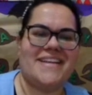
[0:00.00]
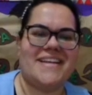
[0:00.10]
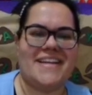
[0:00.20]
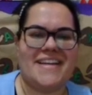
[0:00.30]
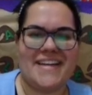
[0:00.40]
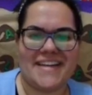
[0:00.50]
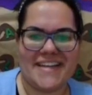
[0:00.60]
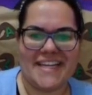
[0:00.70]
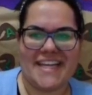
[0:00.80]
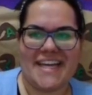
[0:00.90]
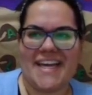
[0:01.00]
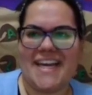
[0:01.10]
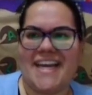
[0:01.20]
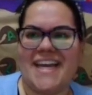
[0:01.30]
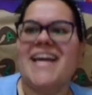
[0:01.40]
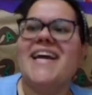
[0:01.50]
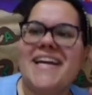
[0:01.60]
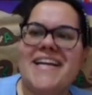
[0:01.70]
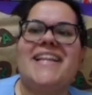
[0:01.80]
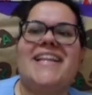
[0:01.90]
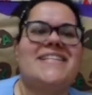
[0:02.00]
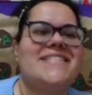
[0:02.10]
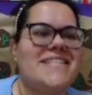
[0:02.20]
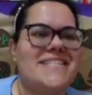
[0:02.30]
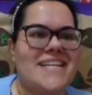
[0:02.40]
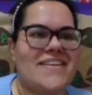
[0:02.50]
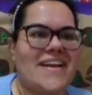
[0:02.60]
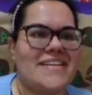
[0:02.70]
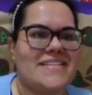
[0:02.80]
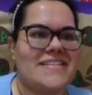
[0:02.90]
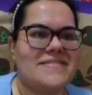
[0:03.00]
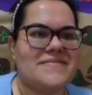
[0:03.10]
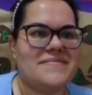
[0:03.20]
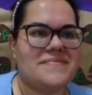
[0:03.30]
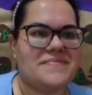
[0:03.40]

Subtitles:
Okay, let's listen up, guys.